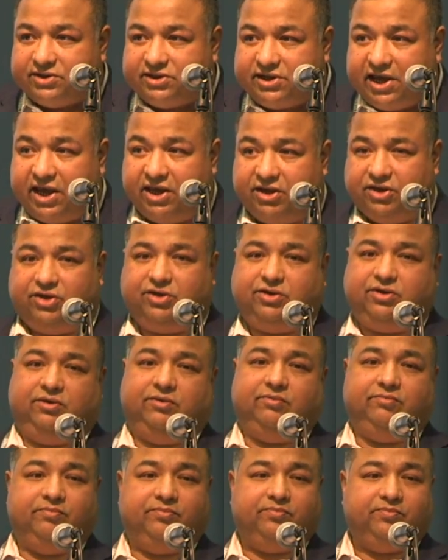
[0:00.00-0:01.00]
take
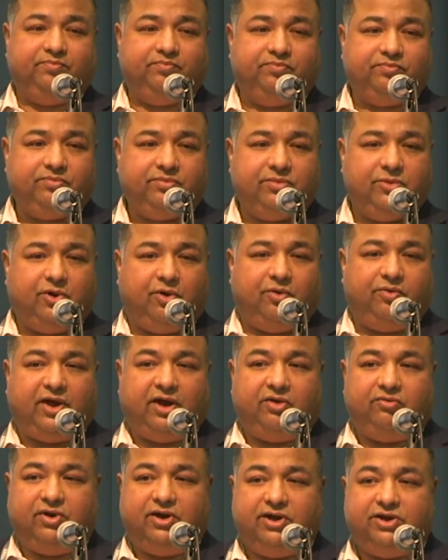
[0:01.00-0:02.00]
on
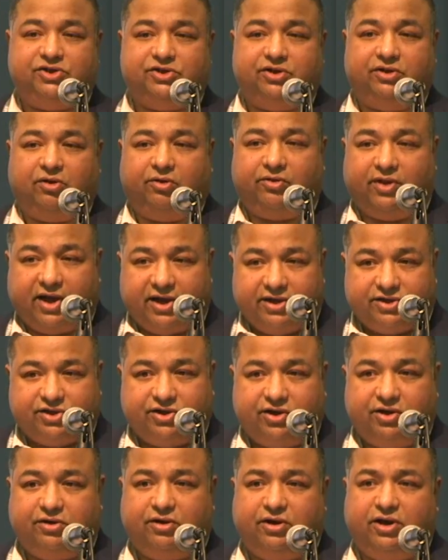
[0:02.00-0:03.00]
that religion, on that
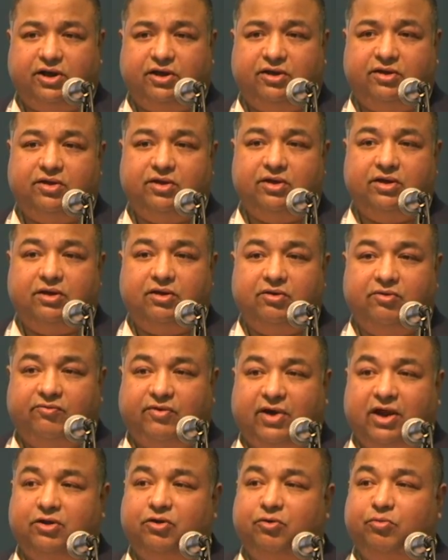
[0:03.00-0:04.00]
eternally
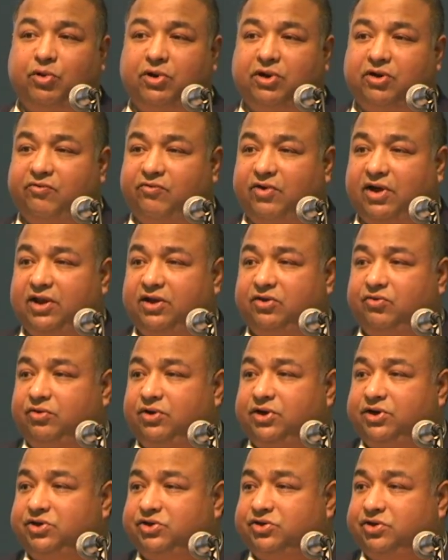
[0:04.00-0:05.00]
valuable and valid
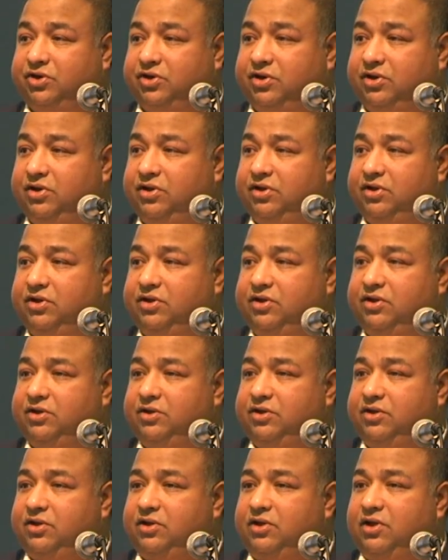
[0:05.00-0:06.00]
religion.
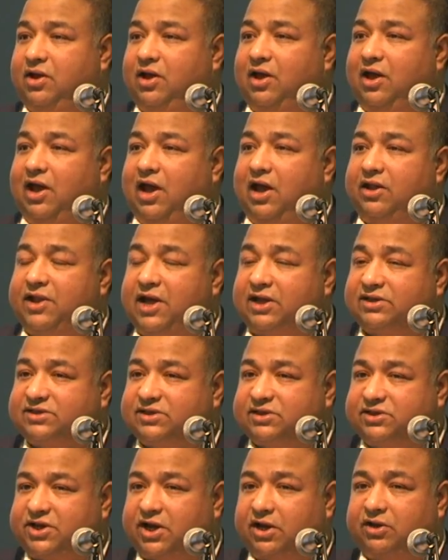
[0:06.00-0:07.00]
And that's
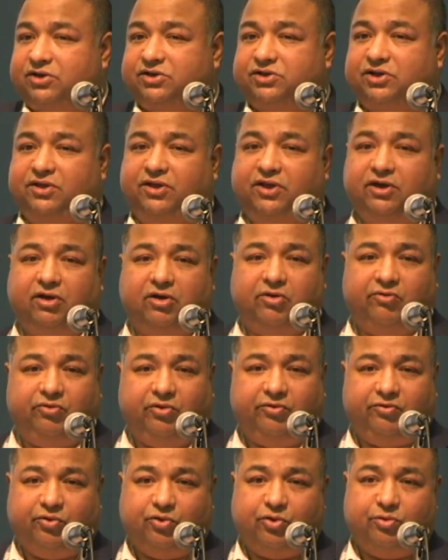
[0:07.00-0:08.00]
the challenge, I think, of
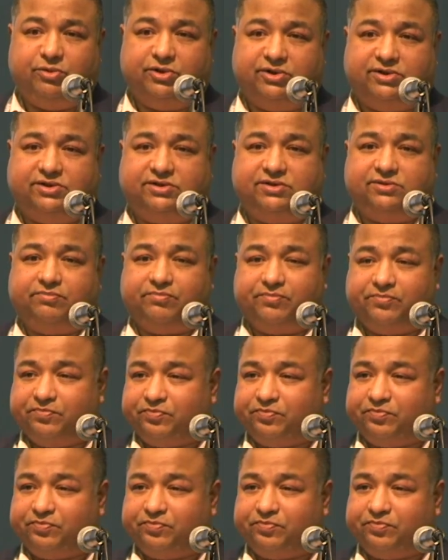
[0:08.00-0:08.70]
reformers